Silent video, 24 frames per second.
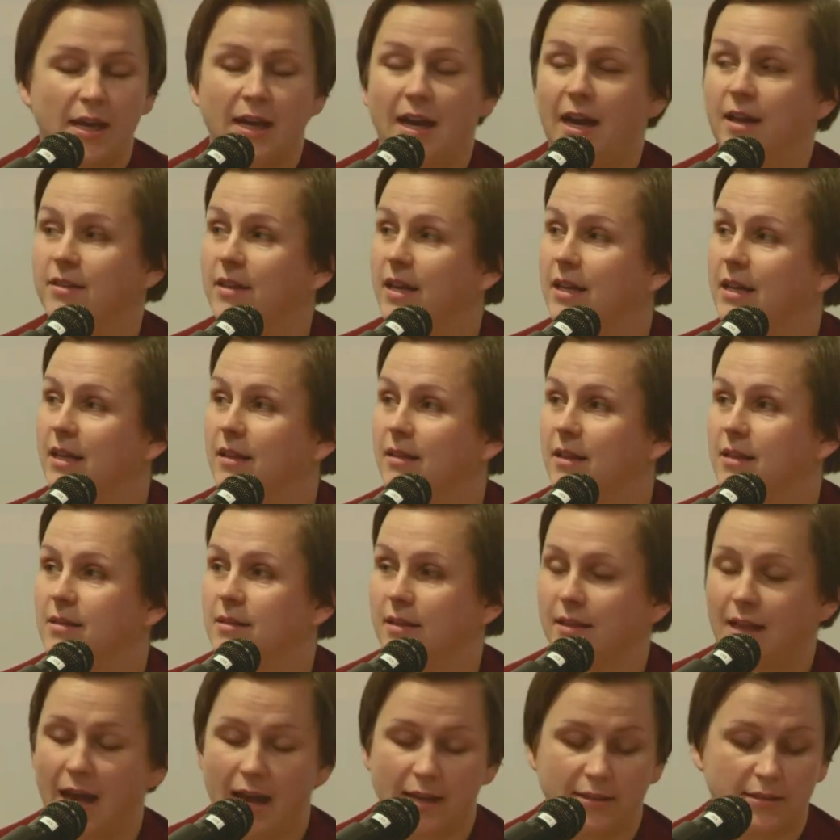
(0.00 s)
And then in
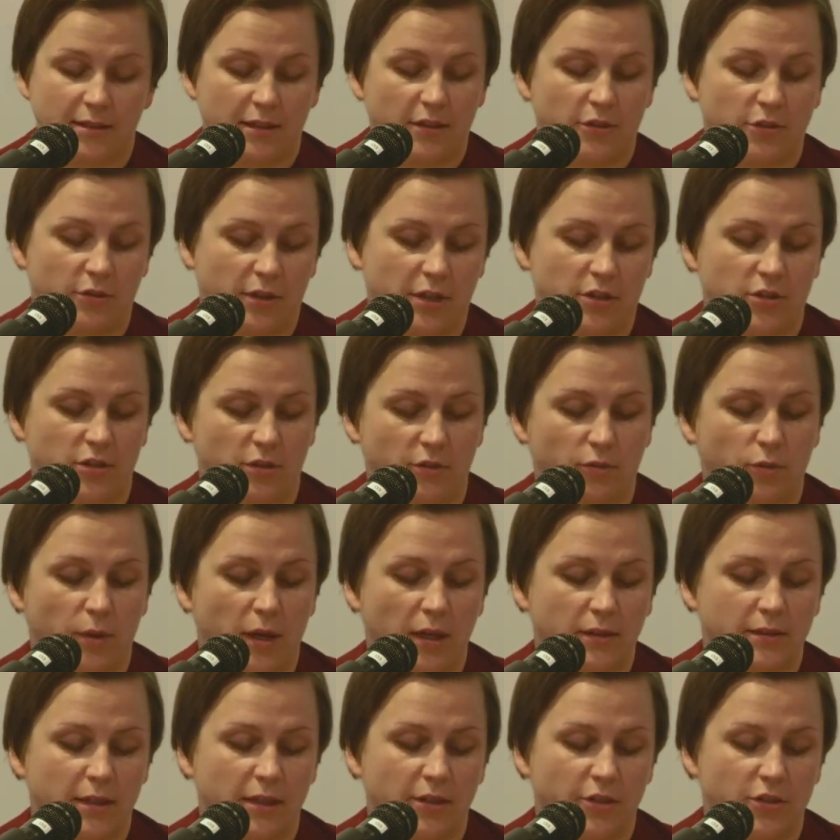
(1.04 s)
this last iteration of
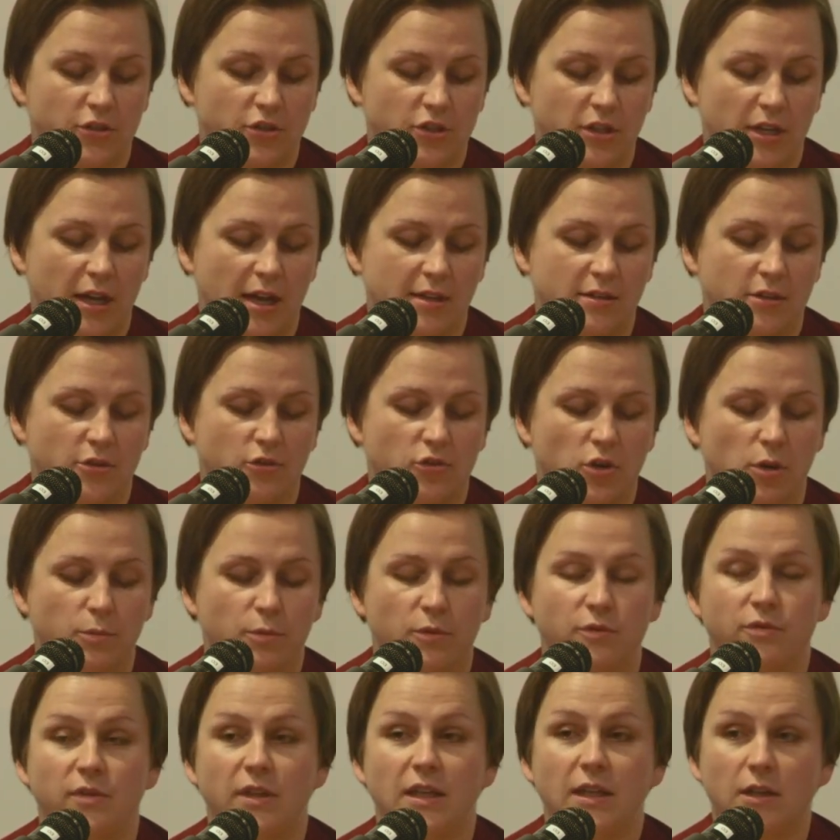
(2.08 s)
Wild Energy as a trope
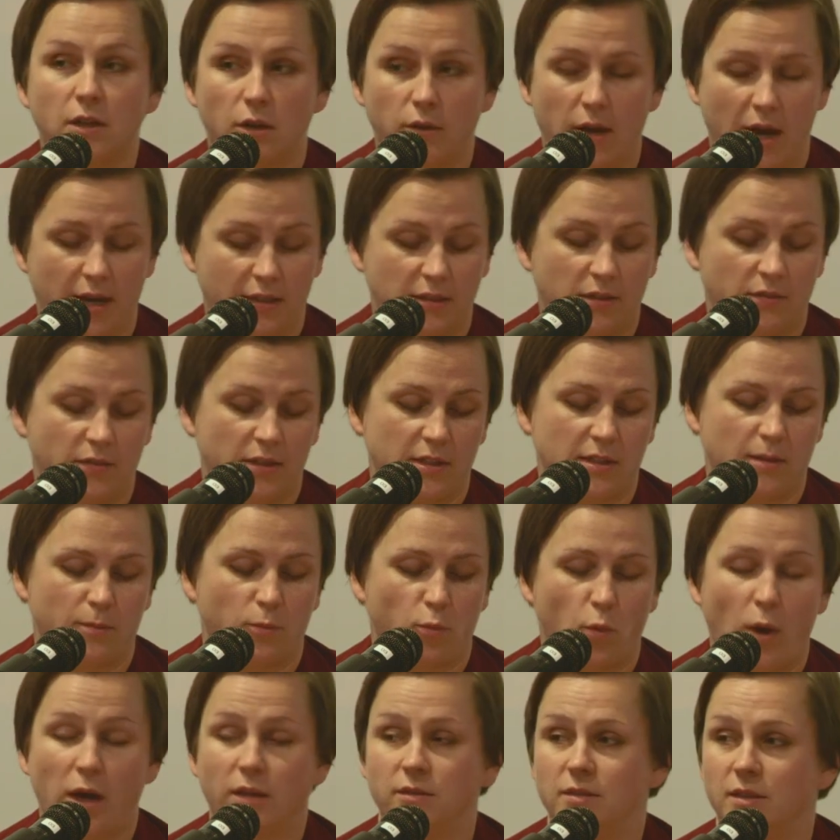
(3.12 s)
of eco-activism,
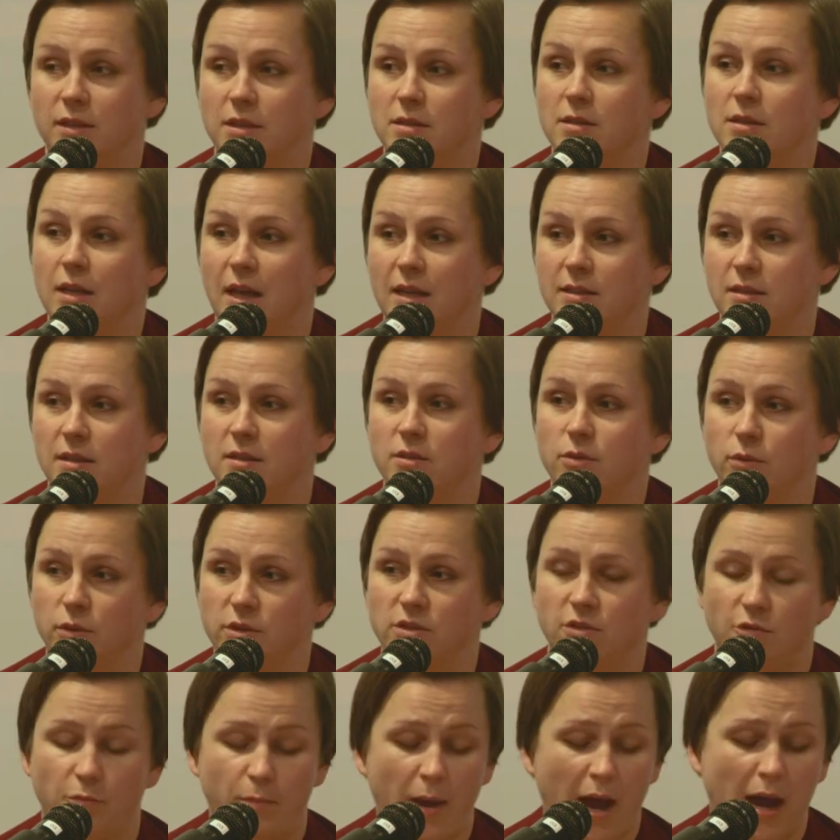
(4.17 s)
wildness as a
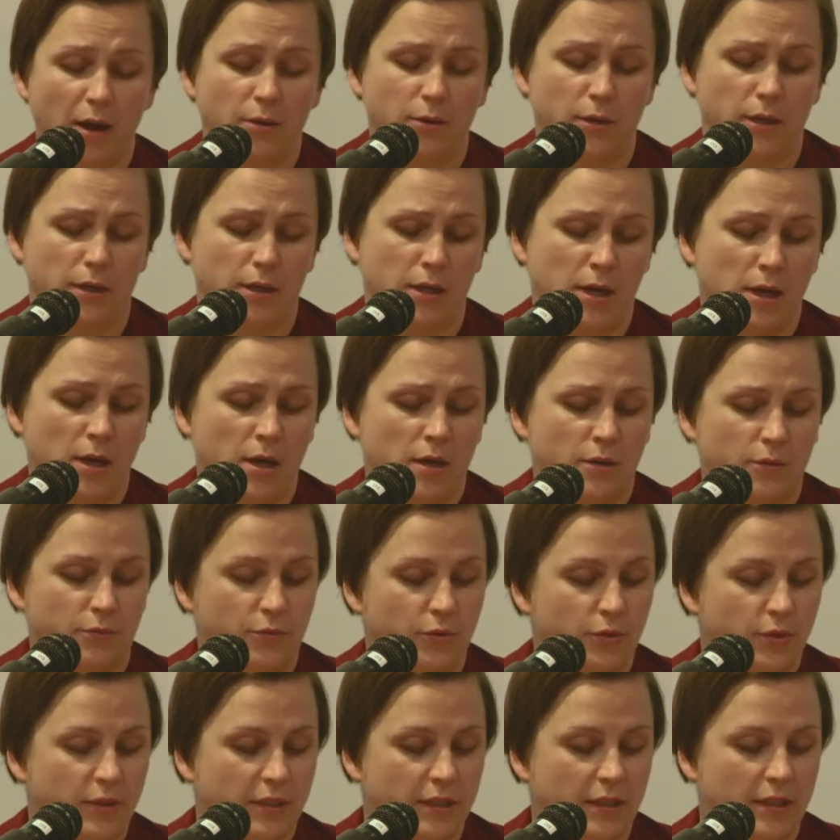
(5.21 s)
source of power
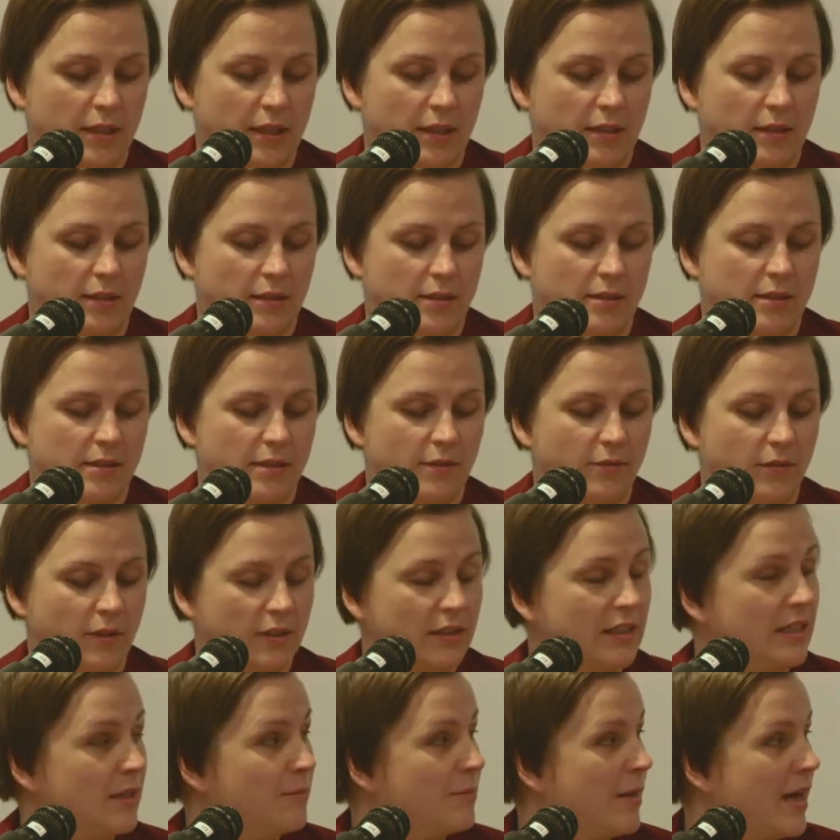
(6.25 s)
rooted in a
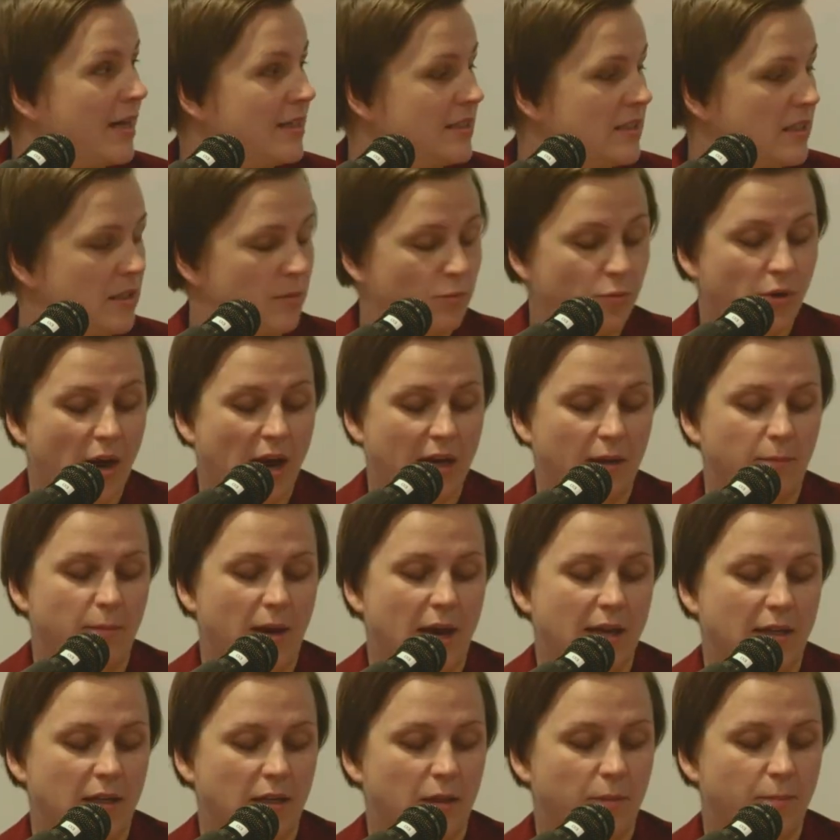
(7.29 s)
civically minded,
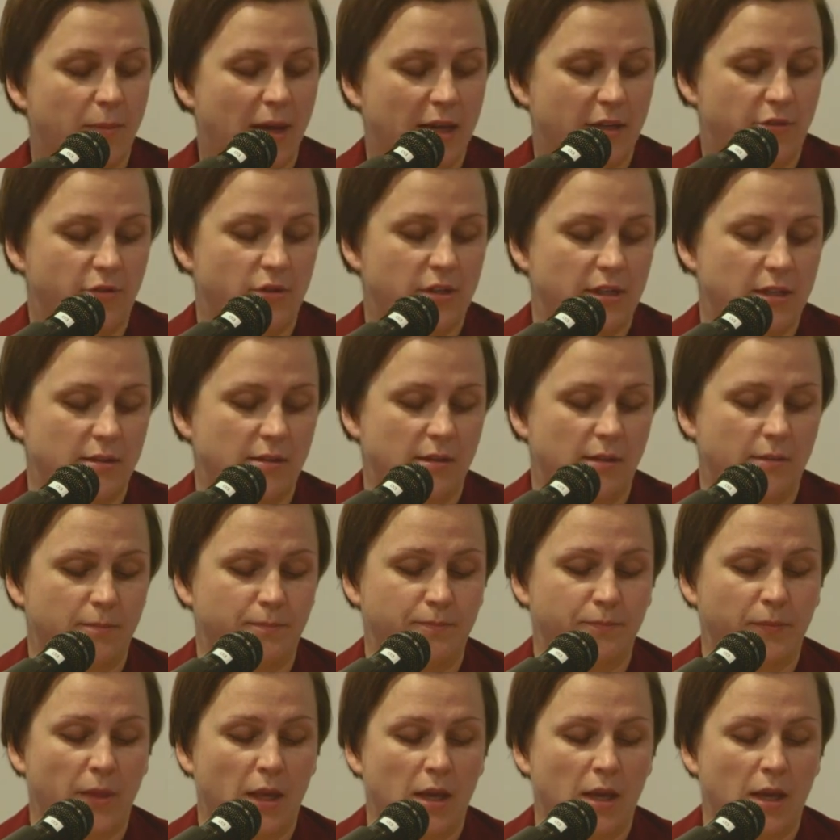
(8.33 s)
pragmatic patriotism.